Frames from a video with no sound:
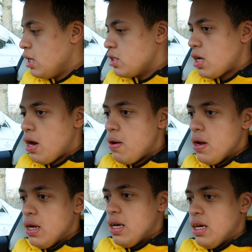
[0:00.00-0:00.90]
So,
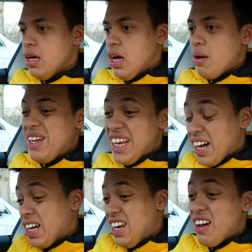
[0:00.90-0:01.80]
I mean,
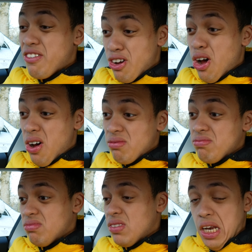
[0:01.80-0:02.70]
luckily I've got
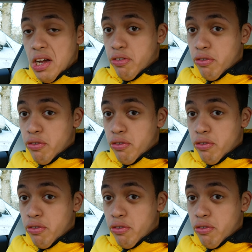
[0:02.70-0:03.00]
enough